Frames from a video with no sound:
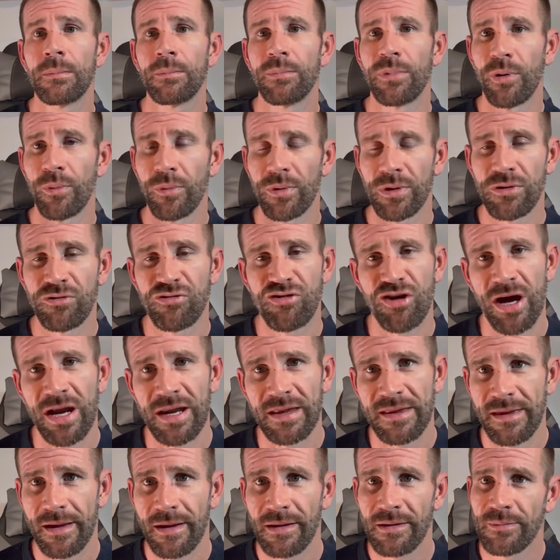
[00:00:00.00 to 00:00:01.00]
But when you try to
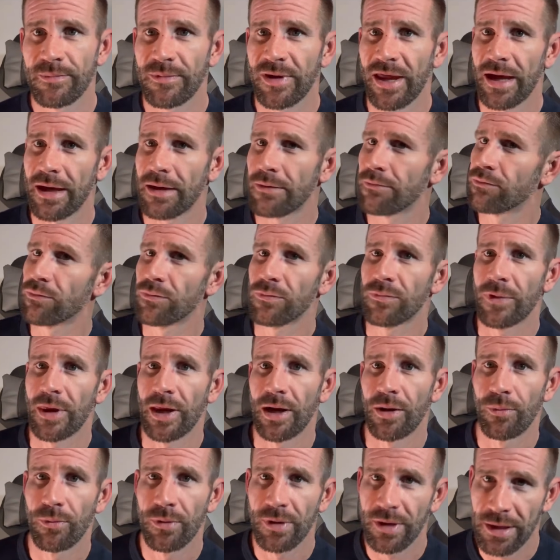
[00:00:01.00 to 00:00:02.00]
tell them that, they
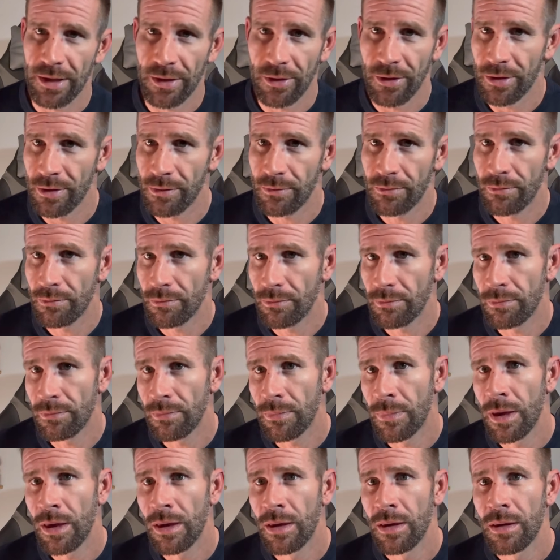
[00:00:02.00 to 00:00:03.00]
don't want to hear it.
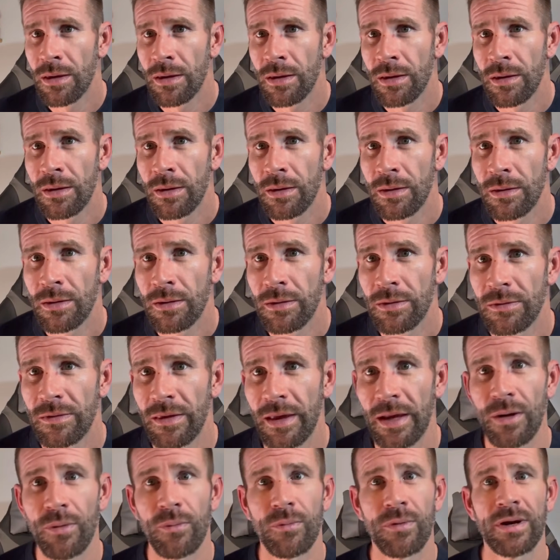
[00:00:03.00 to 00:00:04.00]

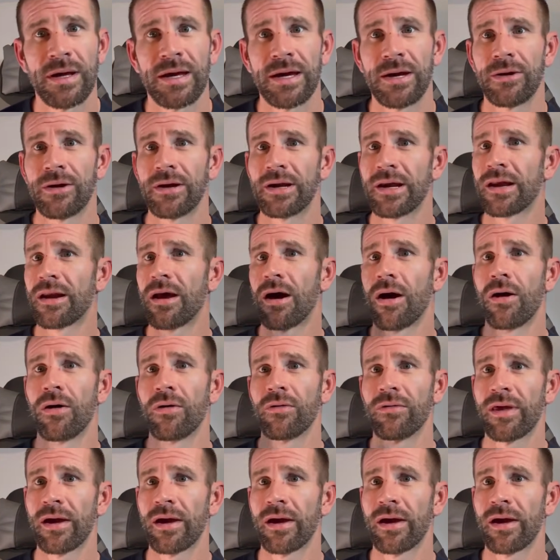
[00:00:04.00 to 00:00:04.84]
They don't want to hear it at all.